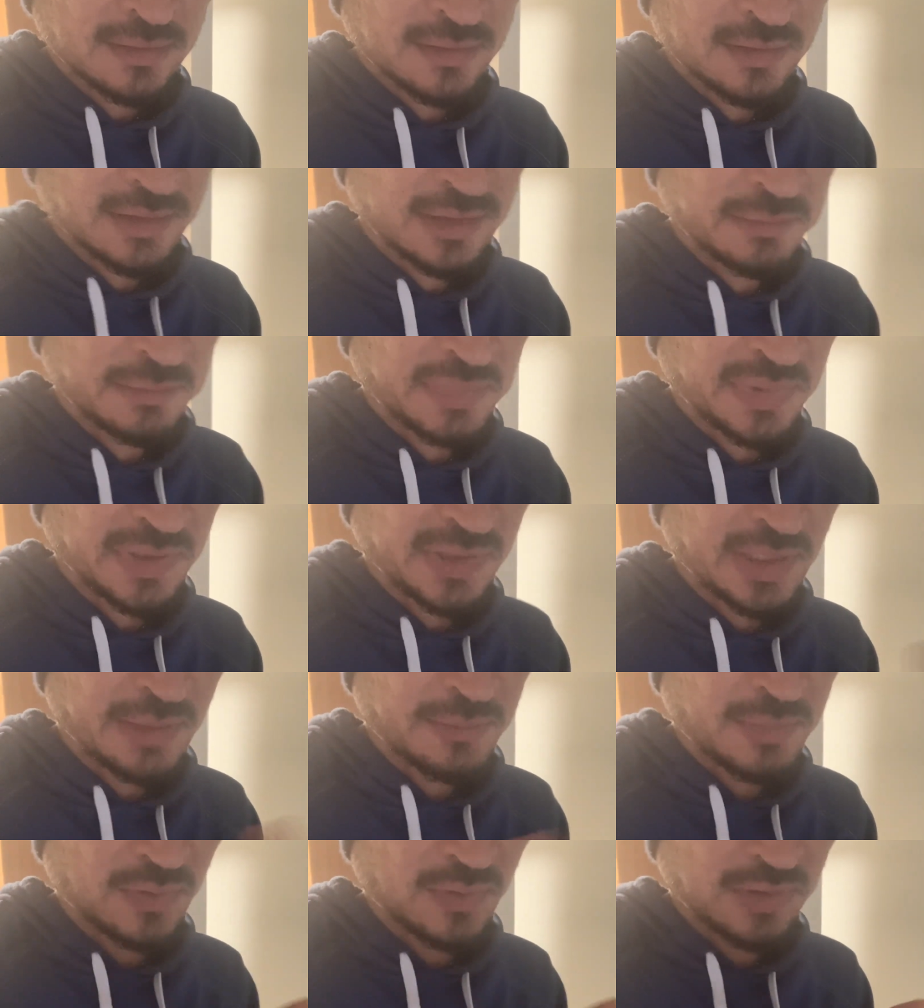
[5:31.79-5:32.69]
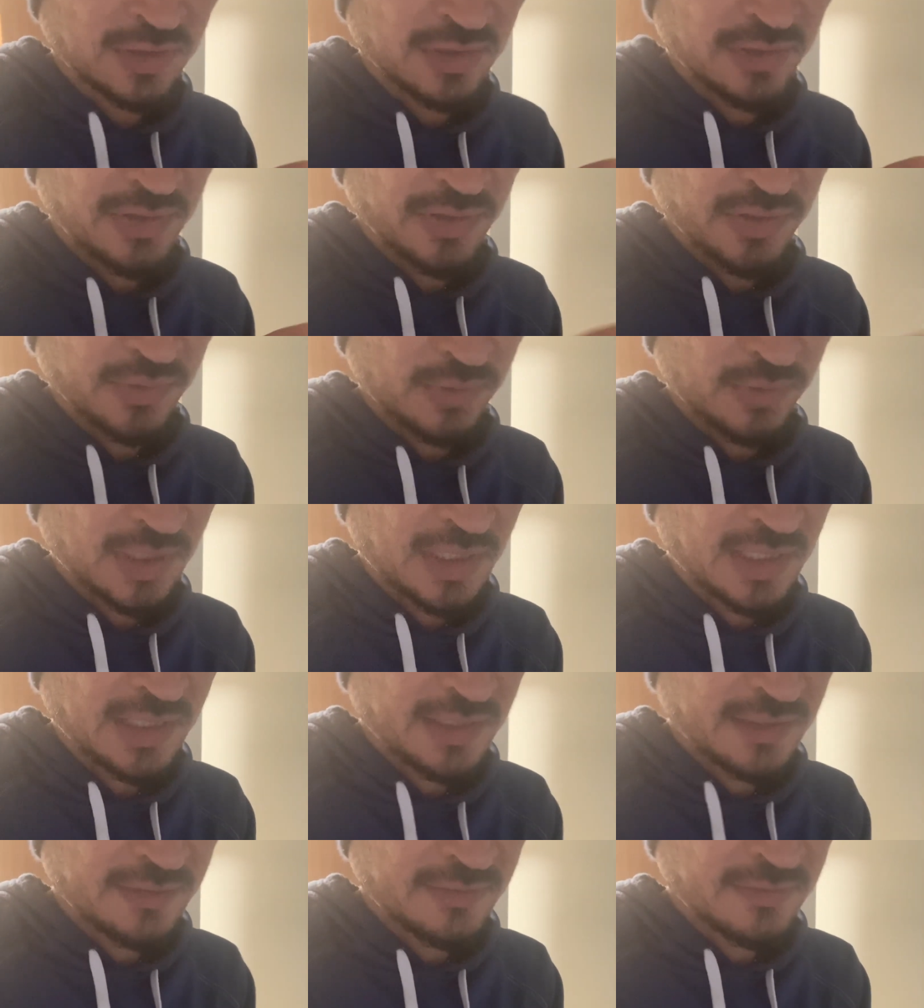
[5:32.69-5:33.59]
to be able to
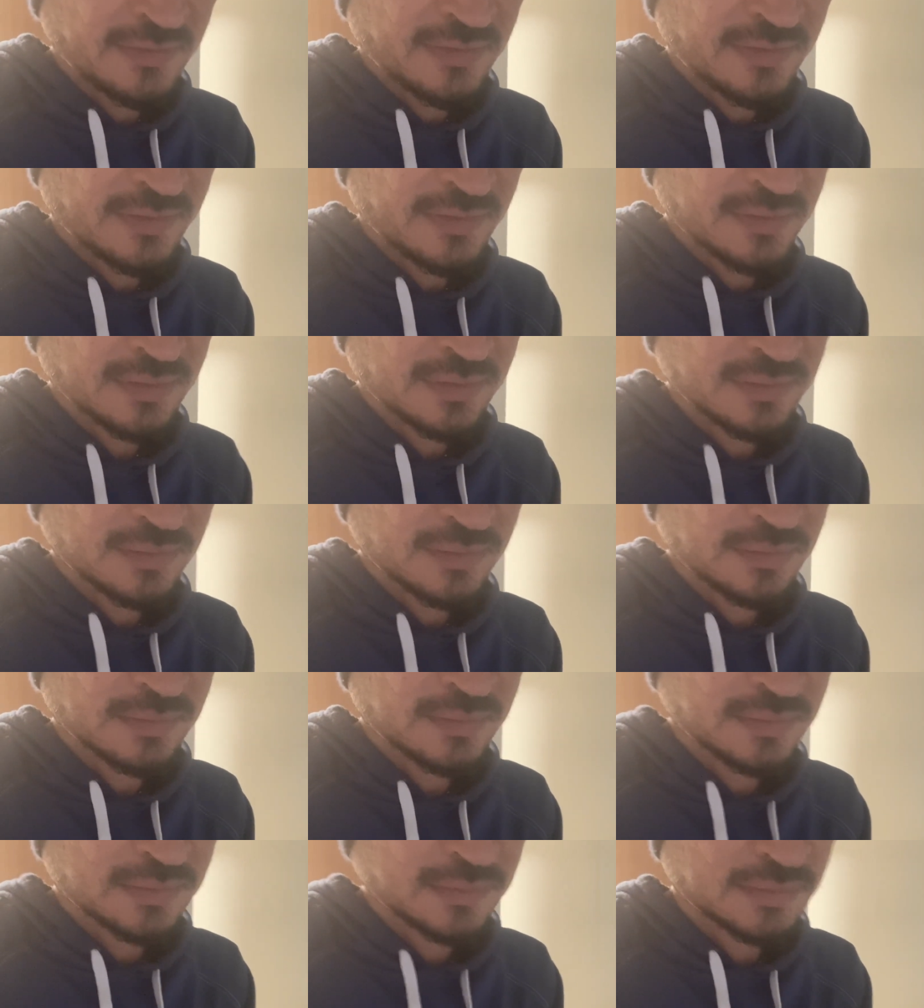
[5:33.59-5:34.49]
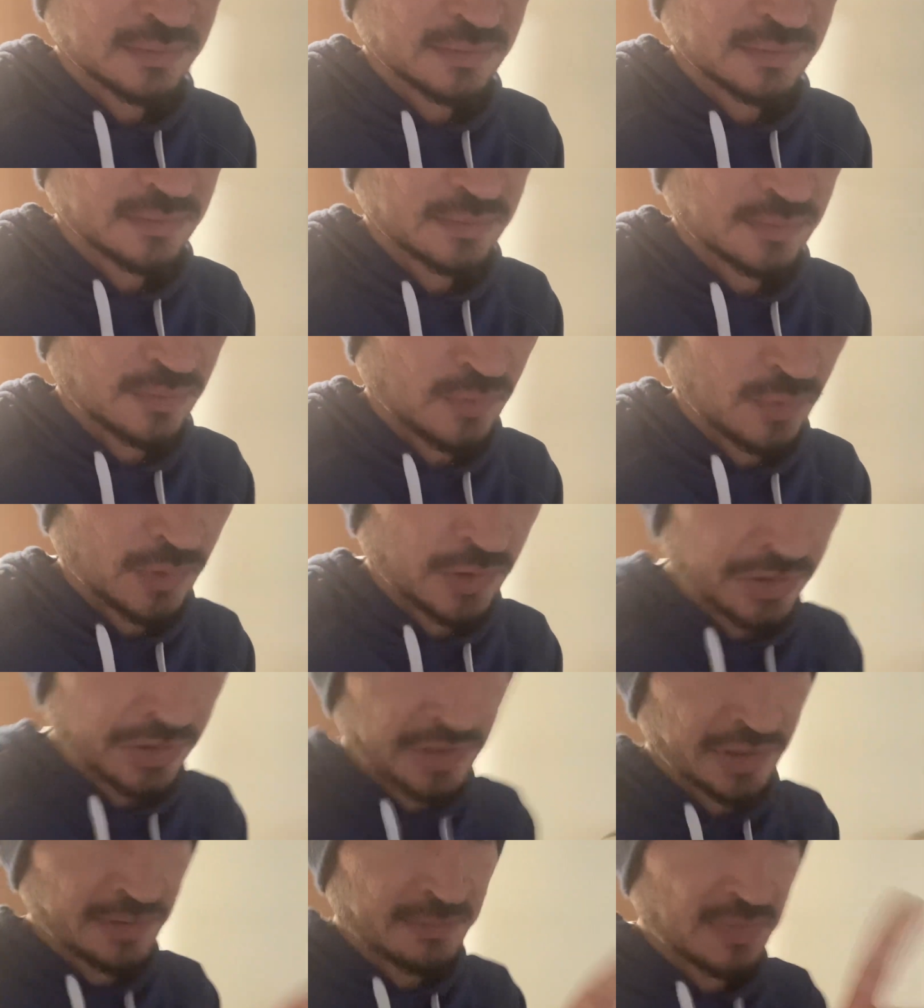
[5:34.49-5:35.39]
thrive
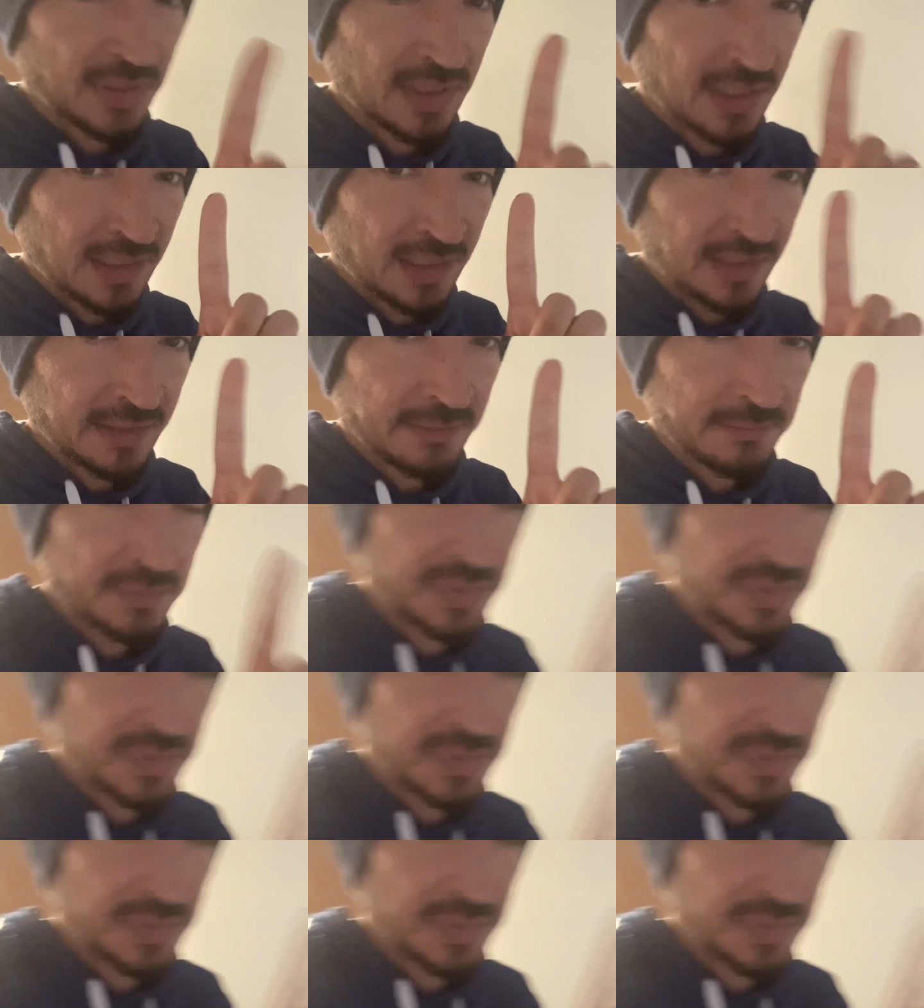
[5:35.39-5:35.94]
worship God in